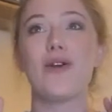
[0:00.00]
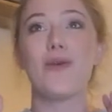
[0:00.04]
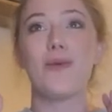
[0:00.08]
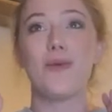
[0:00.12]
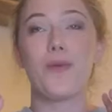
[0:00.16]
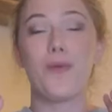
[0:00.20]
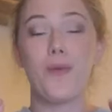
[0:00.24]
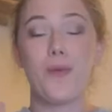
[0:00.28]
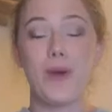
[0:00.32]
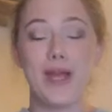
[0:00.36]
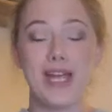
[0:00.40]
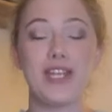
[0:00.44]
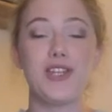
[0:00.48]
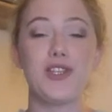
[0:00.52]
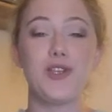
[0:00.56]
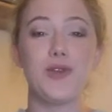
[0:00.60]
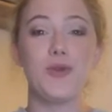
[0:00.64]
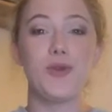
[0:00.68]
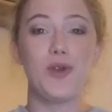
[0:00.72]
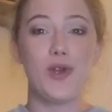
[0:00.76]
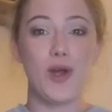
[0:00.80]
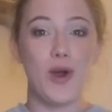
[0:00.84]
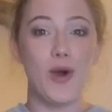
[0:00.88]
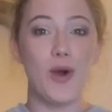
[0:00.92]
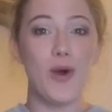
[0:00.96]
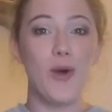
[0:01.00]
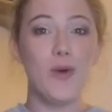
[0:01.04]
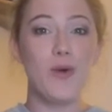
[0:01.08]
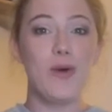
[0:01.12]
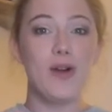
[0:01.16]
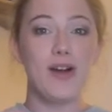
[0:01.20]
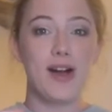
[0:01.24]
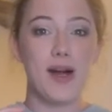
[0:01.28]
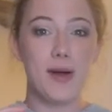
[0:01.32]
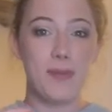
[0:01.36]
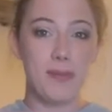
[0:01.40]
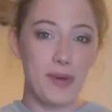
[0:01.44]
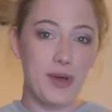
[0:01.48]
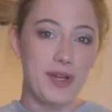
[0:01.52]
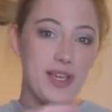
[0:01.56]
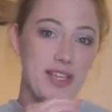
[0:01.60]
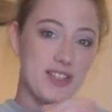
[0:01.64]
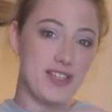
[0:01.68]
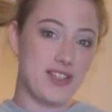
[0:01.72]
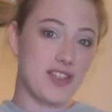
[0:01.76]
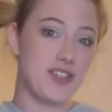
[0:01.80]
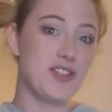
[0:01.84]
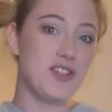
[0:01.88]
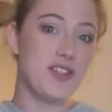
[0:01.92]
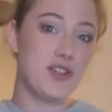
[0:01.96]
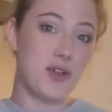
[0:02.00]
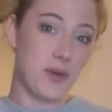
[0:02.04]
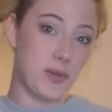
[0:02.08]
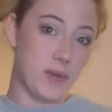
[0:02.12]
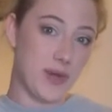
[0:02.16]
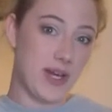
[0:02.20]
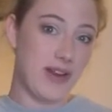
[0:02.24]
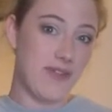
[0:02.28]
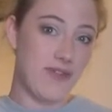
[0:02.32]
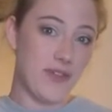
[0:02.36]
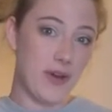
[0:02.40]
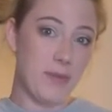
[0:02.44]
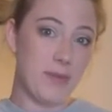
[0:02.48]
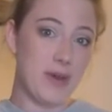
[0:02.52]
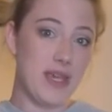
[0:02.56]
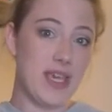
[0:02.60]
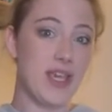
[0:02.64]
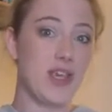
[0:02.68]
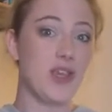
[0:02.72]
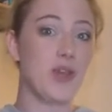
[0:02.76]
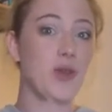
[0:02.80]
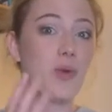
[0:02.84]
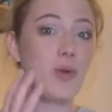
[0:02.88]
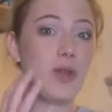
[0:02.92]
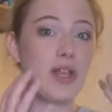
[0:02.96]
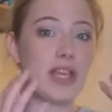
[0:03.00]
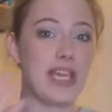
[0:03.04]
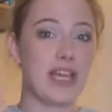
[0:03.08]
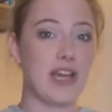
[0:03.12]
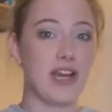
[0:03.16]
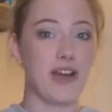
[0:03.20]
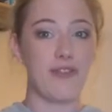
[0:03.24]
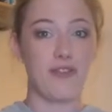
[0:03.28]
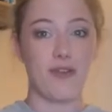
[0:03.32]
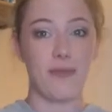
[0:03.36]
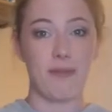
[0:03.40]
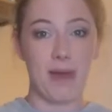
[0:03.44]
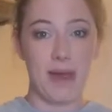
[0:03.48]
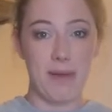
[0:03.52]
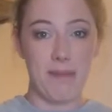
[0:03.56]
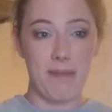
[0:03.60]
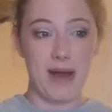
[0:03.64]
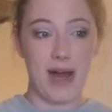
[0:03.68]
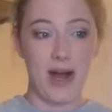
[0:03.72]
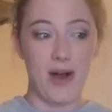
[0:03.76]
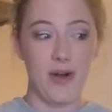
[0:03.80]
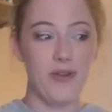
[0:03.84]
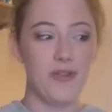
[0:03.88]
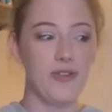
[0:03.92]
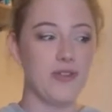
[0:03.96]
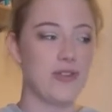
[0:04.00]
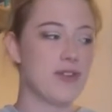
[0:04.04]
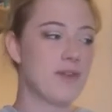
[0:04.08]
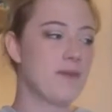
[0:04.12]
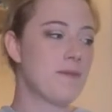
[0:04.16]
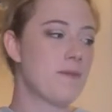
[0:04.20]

When you know a book is good to read from me, you will hear it from my mouth.